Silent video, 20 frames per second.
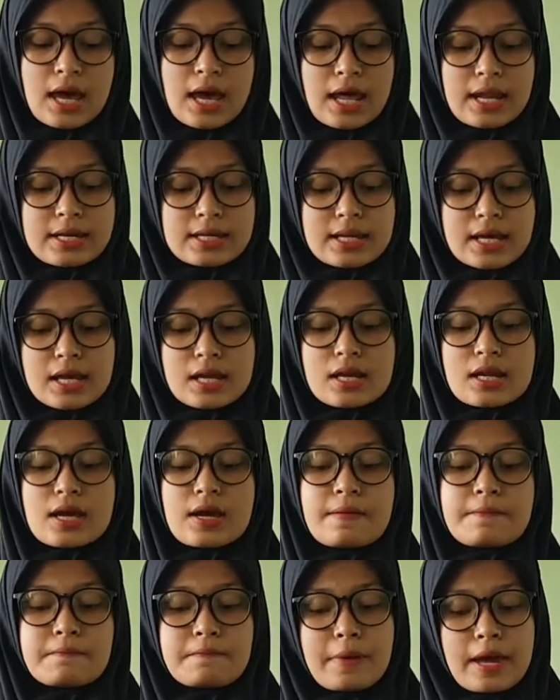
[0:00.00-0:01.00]
and then
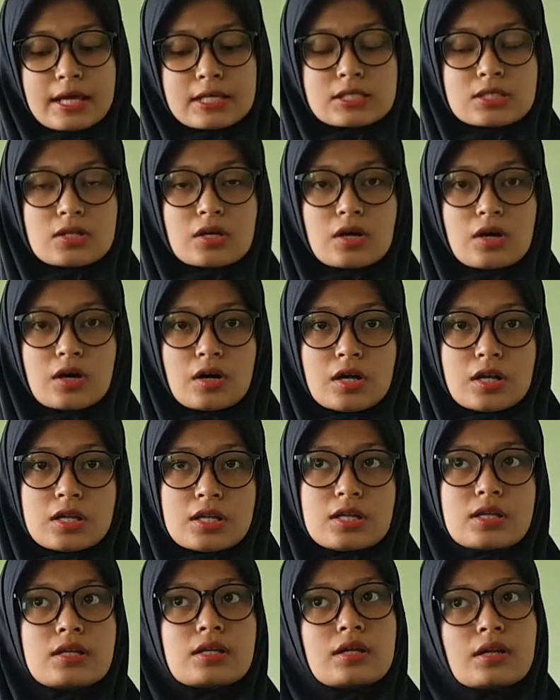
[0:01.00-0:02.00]
based
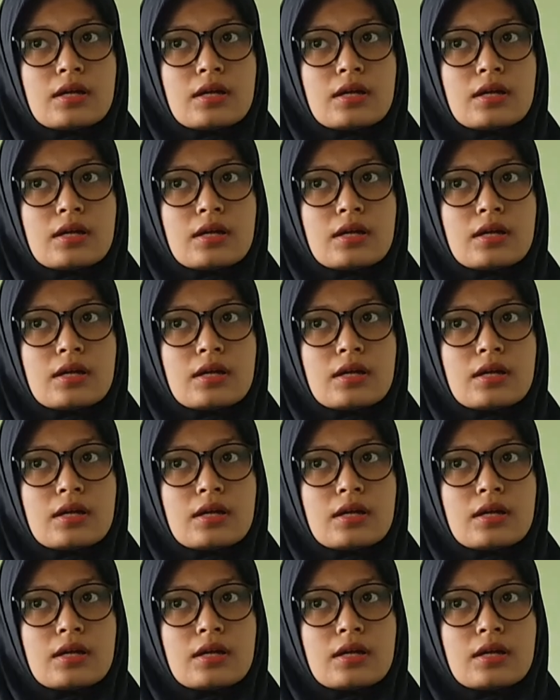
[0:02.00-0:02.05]
on